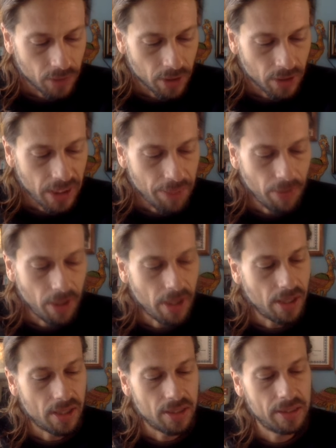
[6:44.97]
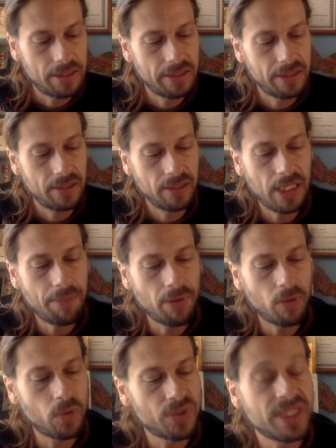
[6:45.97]
Libra
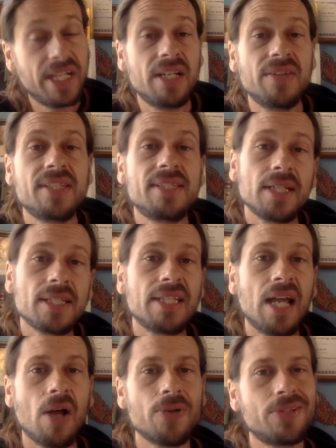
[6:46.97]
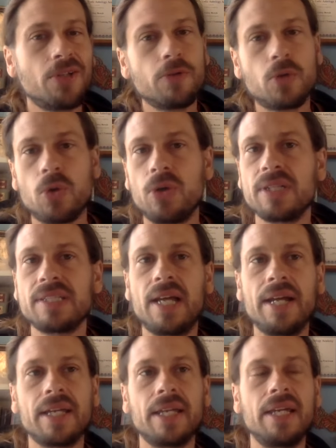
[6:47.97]
will see it in the 6th house. So, of course,
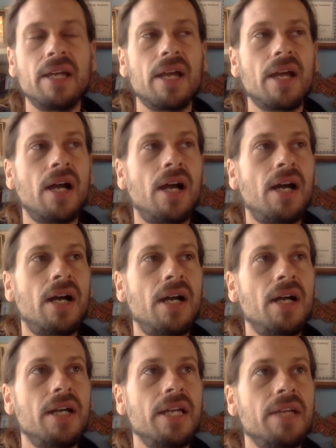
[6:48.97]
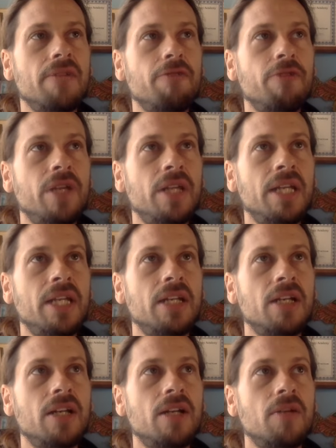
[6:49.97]
like,
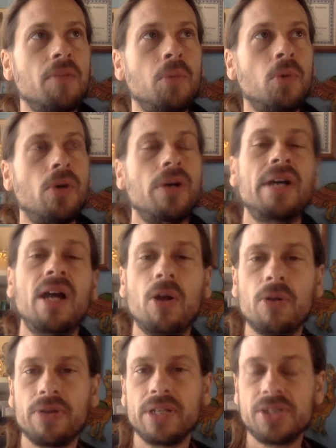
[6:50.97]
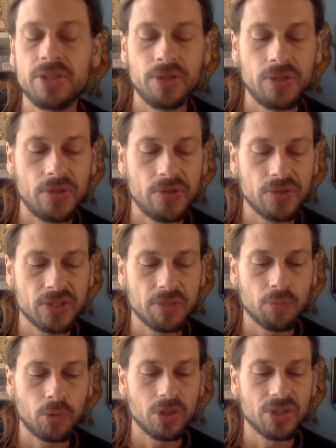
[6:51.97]
feeling more health
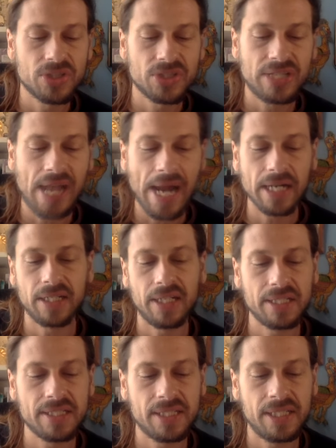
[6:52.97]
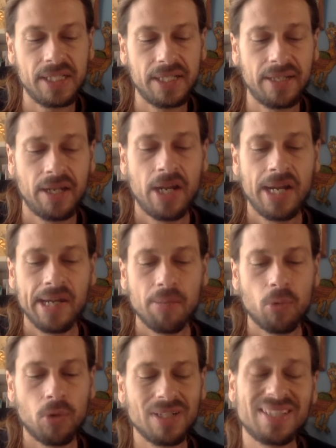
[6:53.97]
issues, more stagnancy,
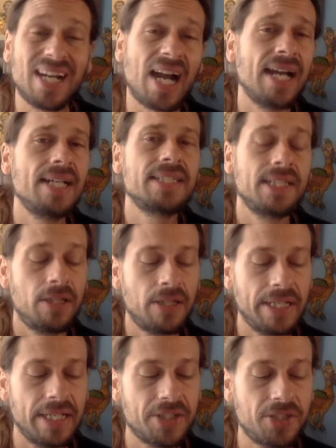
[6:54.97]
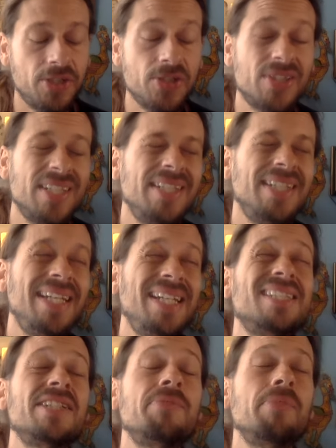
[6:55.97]
more dietary issues, the
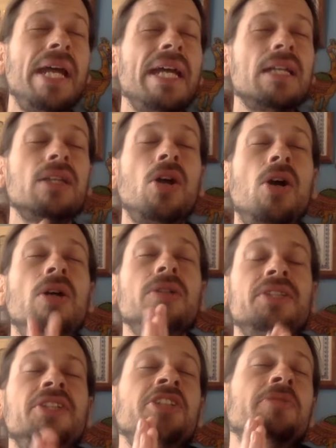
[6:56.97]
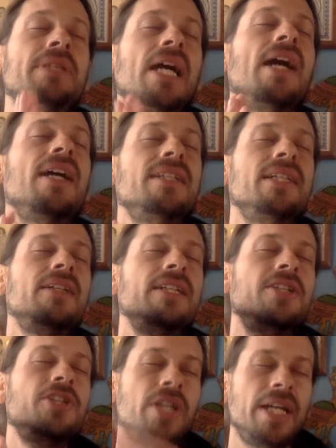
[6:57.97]
need to make long-term
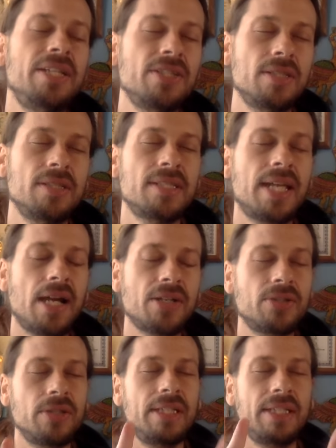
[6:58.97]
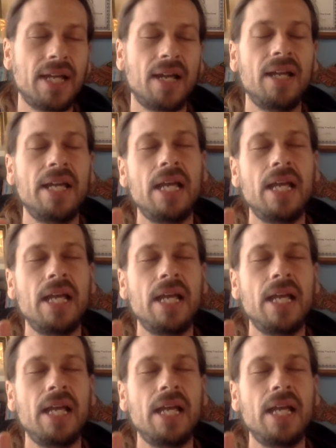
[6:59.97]
dietary changes. Actually, yeah,